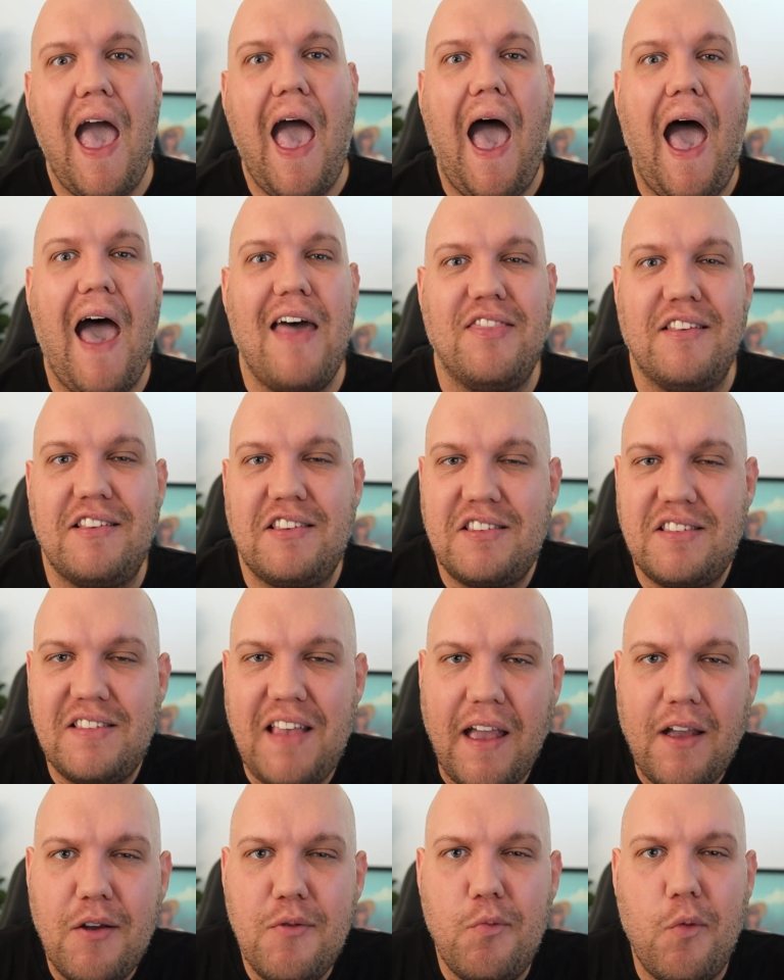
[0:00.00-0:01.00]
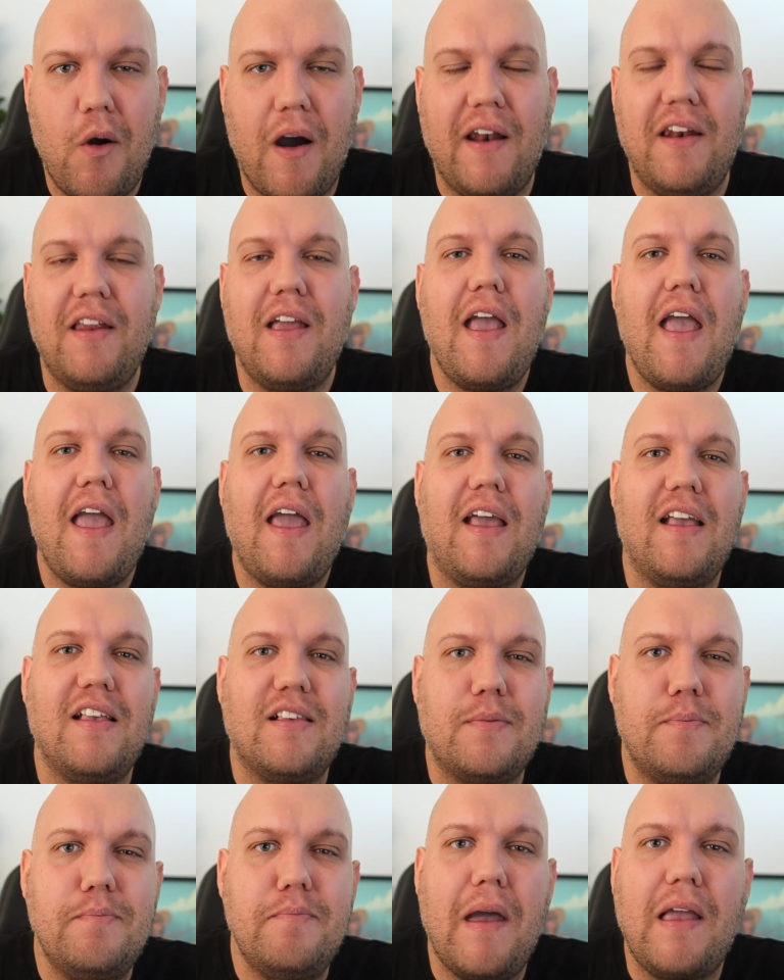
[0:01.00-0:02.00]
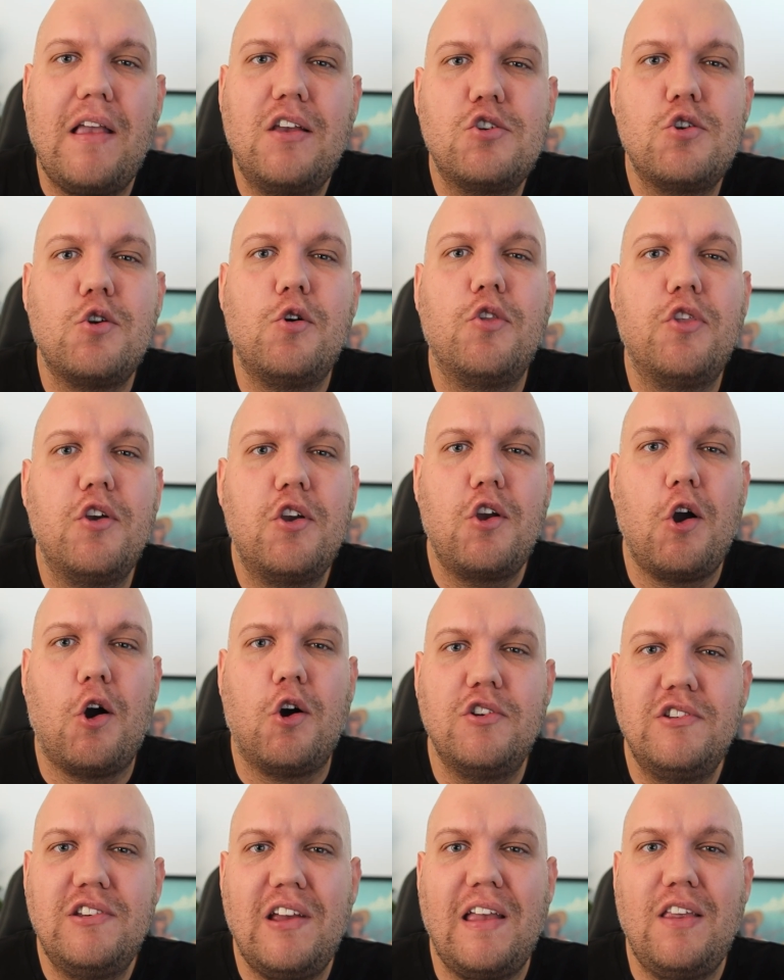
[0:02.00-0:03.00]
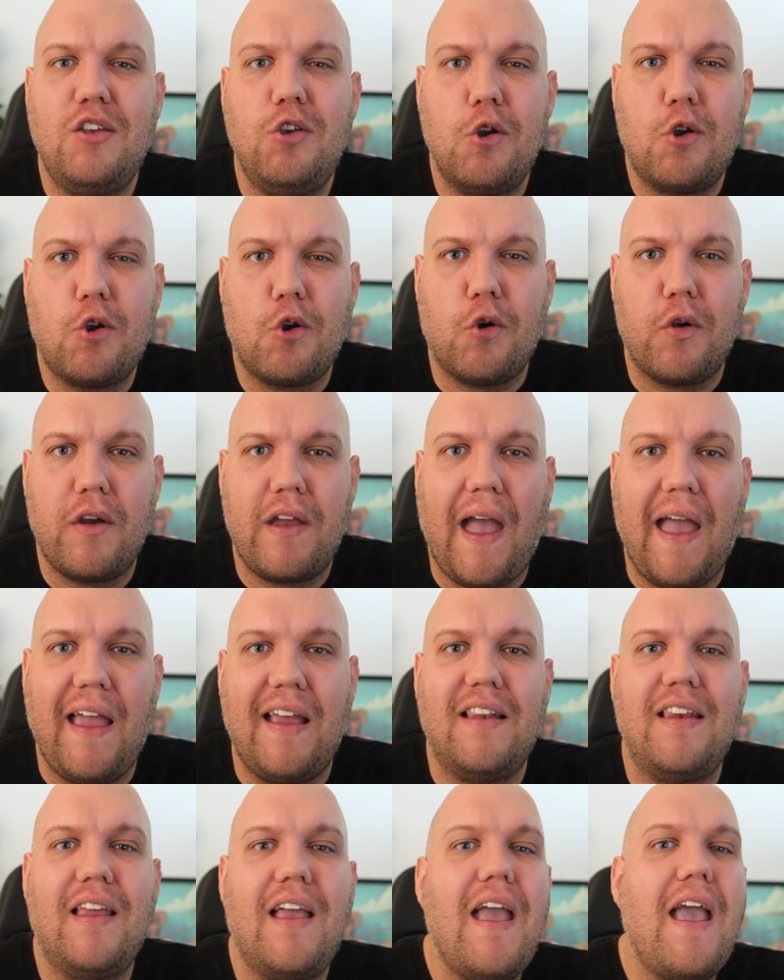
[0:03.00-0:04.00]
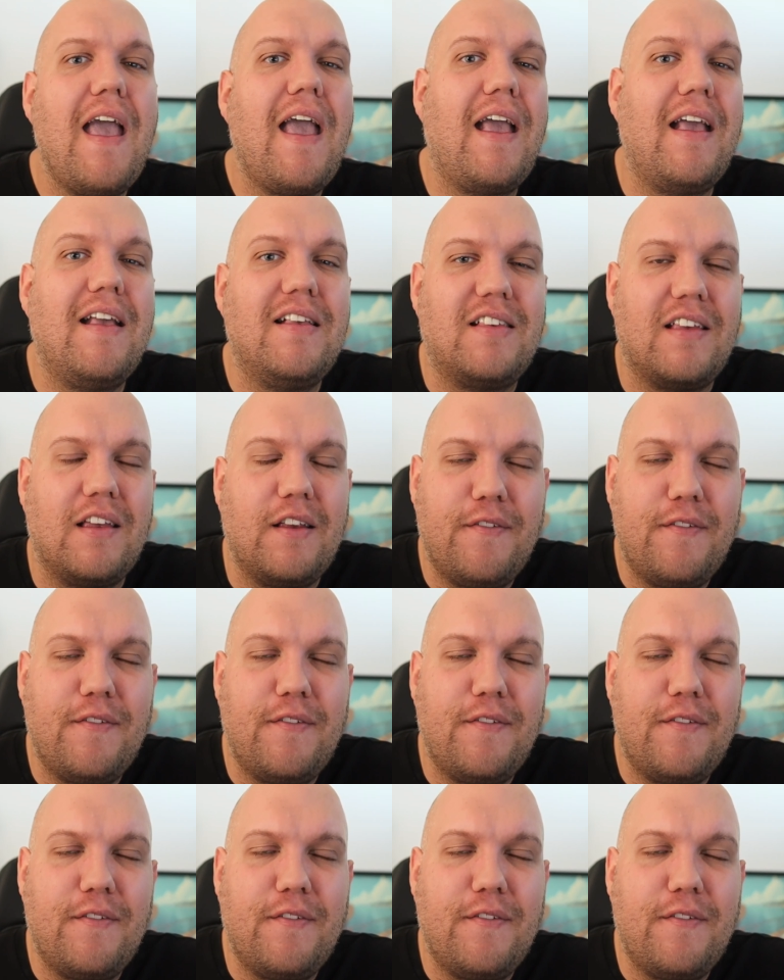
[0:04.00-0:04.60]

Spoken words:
And the second one is make sure the content you create is in